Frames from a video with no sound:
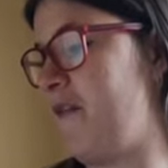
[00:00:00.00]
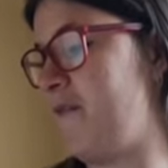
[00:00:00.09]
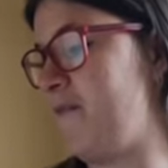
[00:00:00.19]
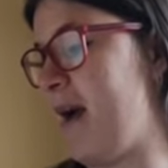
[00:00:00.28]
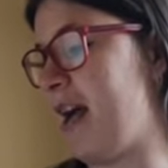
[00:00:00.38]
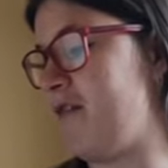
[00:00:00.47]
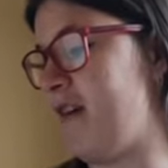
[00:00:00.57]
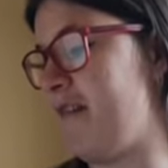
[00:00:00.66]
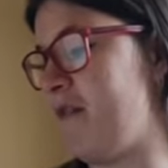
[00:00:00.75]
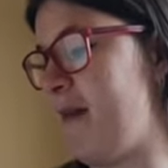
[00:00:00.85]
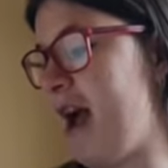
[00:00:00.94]

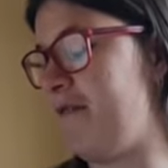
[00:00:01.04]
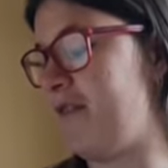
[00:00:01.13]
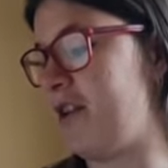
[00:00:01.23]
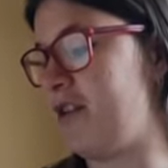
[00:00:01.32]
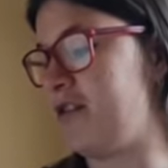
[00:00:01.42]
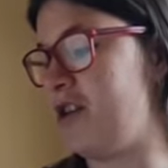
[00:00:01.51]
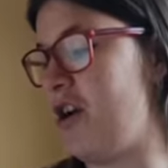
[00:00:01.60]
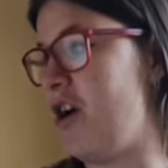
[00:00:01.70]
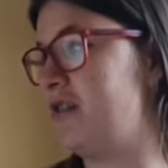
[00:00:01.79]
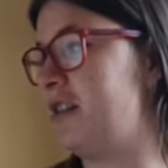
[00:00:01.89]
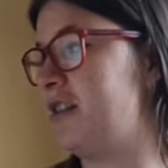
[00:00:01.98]
migrate from Africa to the
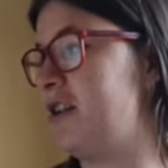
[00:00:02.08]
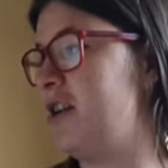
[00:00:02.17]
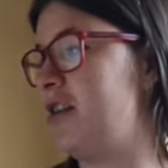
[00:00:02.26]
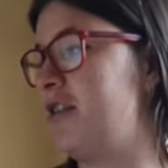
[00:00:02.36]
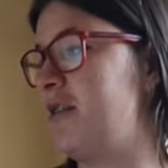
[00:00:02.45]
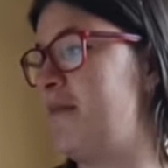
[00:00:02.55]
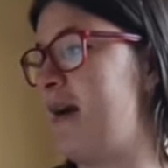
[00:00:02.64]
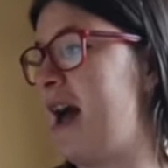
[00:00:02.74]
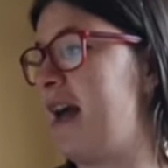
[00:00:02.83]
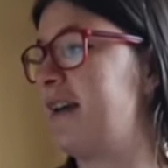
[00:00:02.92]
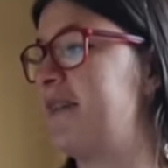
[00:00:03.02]
Arctic Circle and
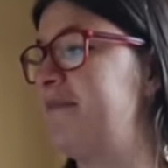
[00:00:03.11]
back,